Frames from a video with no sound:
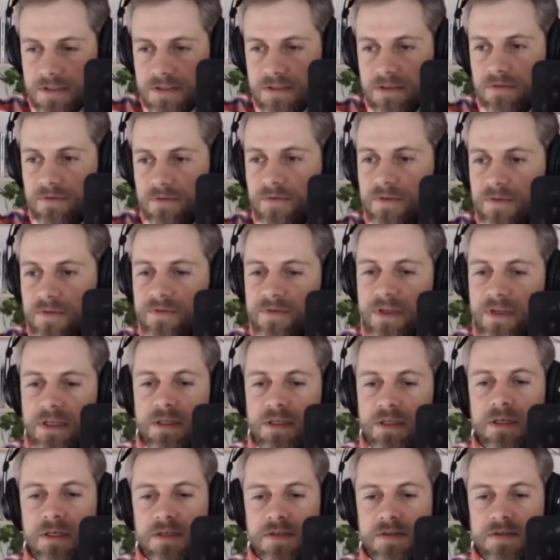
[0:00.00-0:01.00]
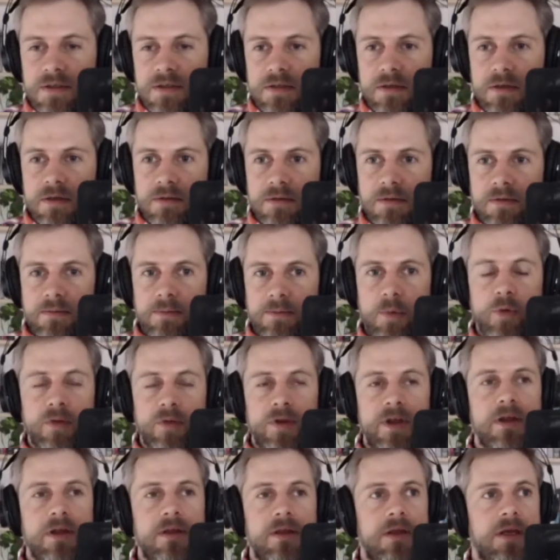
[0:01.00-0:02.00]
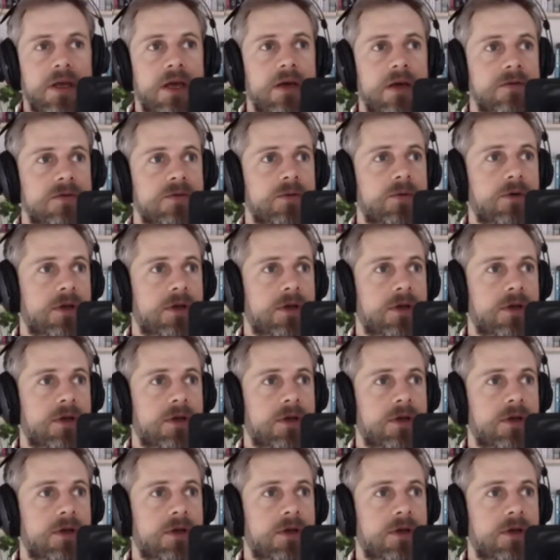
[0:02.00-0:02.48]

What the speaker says: sort of 15 years, that more than anything else, what I